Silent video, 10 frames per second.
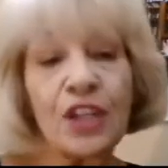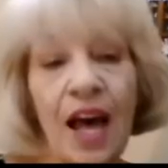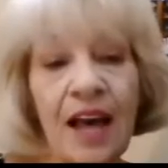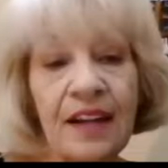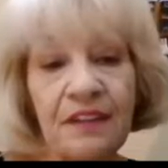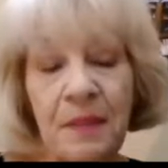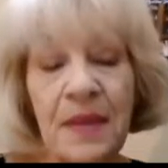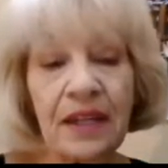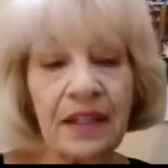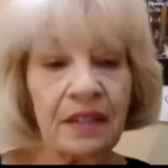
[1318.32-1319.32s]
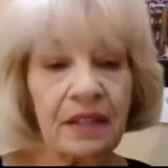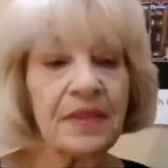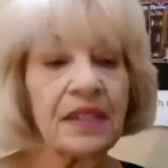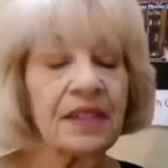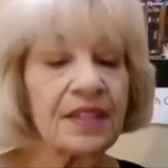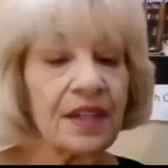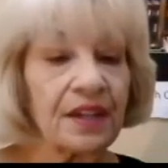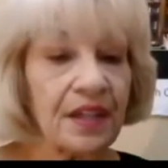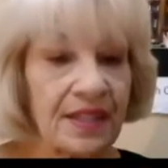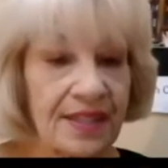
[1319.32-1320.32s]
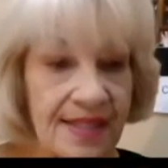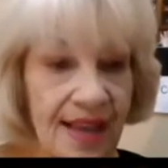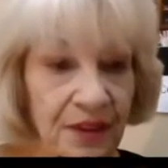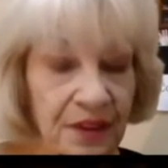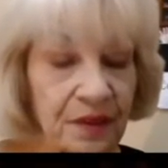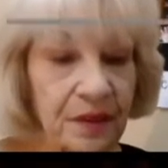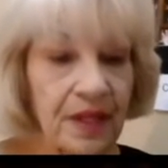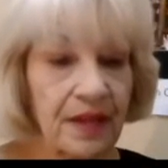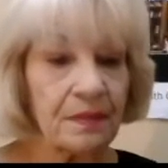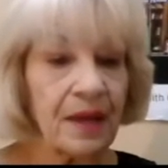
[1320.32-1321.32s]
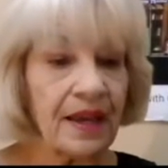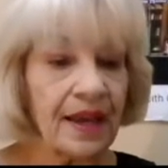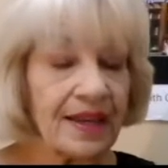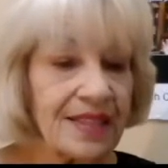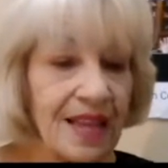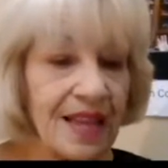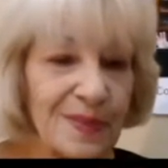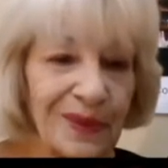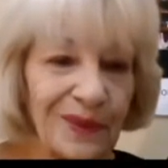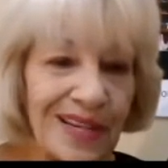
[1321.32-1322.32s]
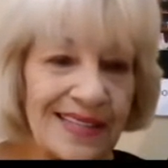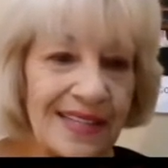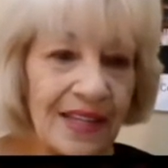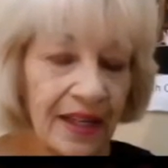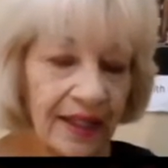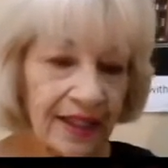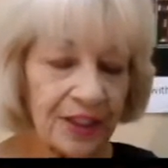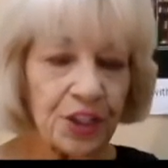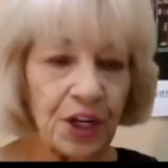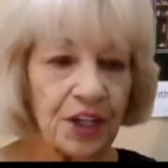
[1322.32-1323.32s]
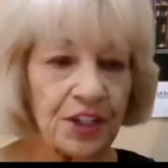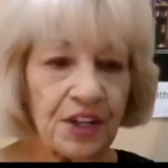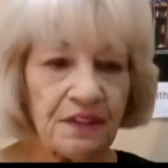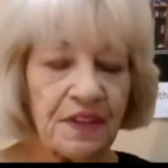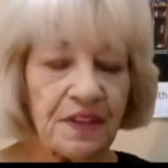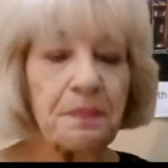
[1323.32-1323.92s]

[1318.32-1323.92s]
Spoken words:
a lot of American military in South Korea. My ex-husband was in charge of the